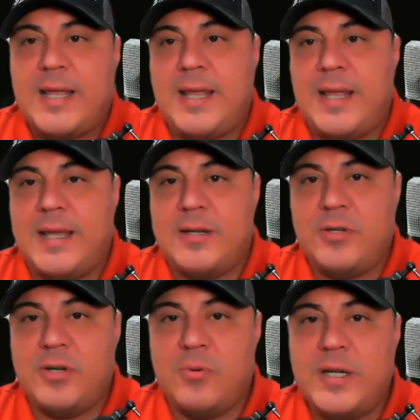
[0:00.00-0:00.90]
and
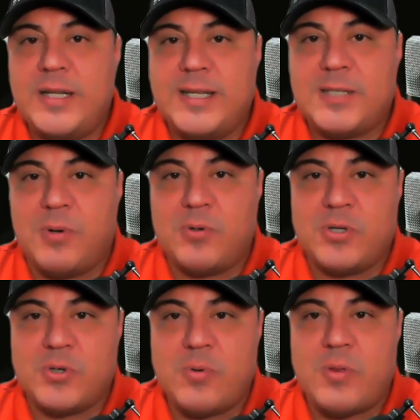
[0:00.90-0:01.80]
you know we need to expose
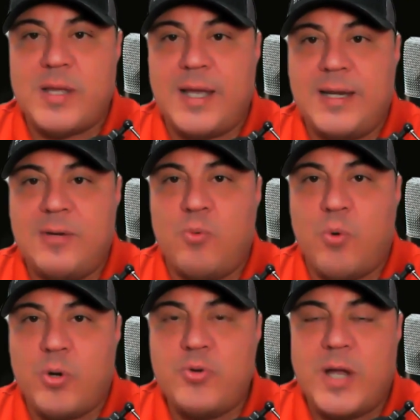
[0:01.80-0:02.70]
the truth and
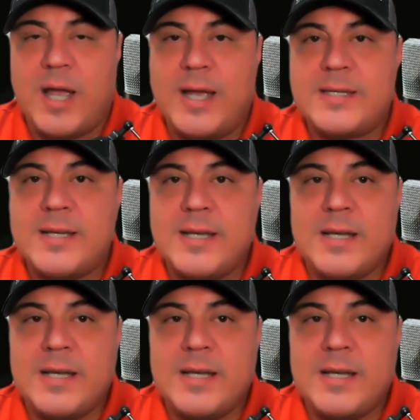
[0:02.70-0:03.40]
warn you guys